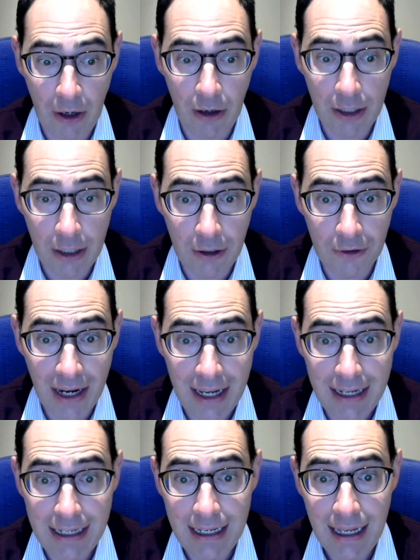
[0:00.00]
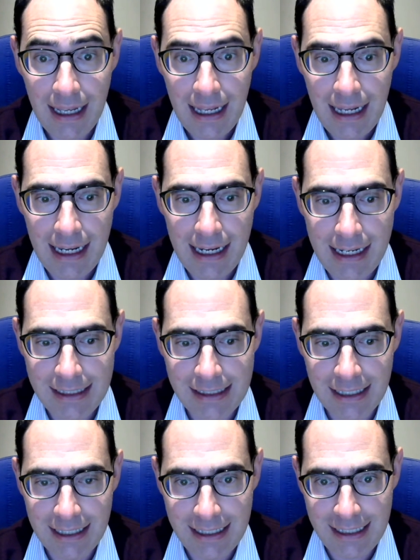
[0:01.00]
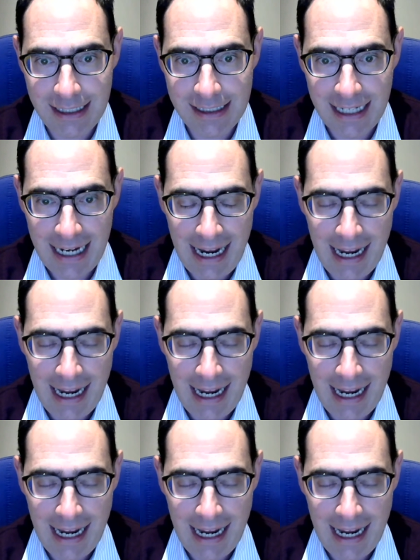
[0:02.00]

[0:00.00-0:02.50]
IRA is that it is